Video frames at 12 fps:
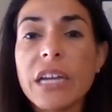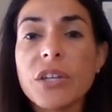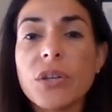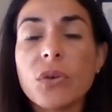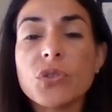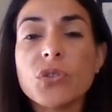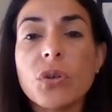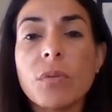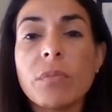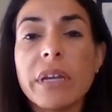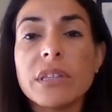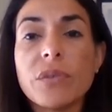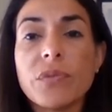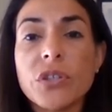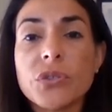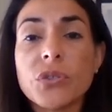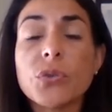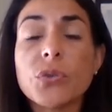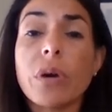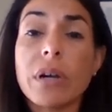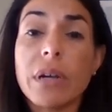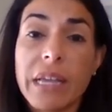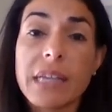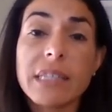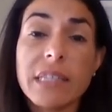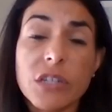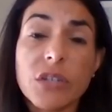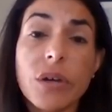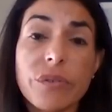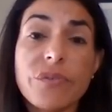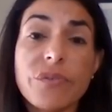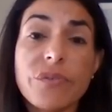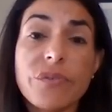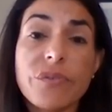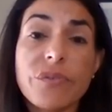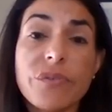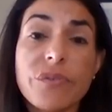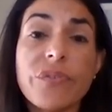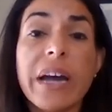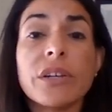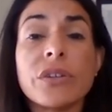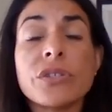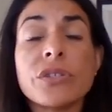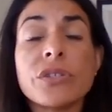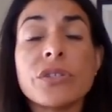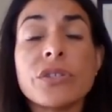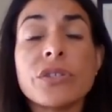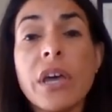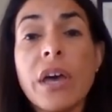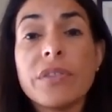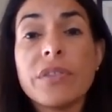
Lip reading: I know some individuals who are, like I said, the non-filers